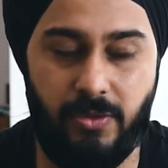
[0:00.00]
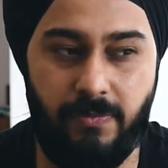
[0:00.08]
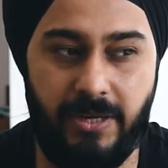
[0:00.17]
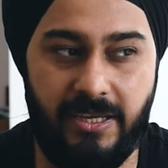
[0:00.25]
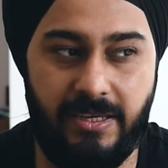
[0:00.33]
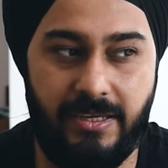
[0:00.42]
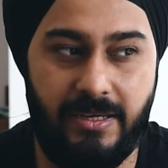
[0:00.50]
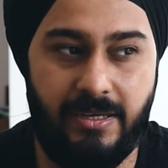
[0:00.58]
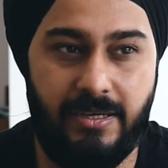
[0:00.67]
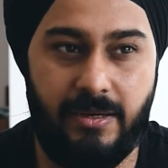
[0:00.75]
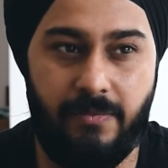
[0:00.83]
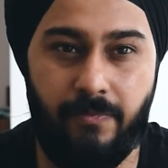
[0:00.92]
be
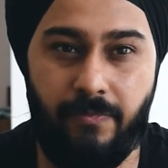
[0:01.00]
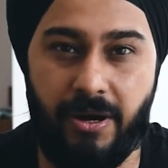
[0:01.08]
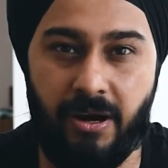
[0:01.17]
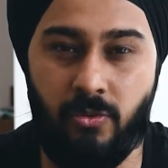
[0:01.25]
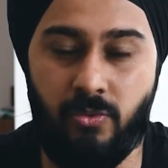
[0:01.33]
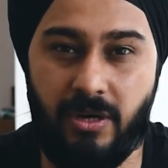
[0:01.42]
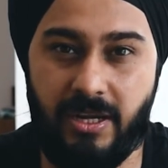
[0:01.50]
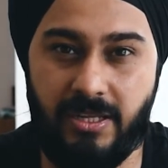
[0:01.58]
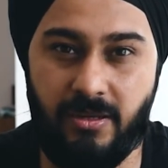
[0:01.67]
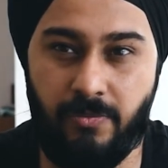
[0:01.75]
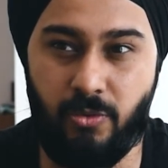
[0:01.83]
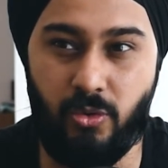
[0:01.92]
brown
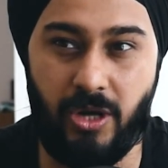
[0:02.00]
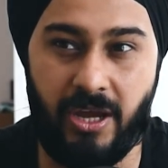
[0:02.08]
leather boot.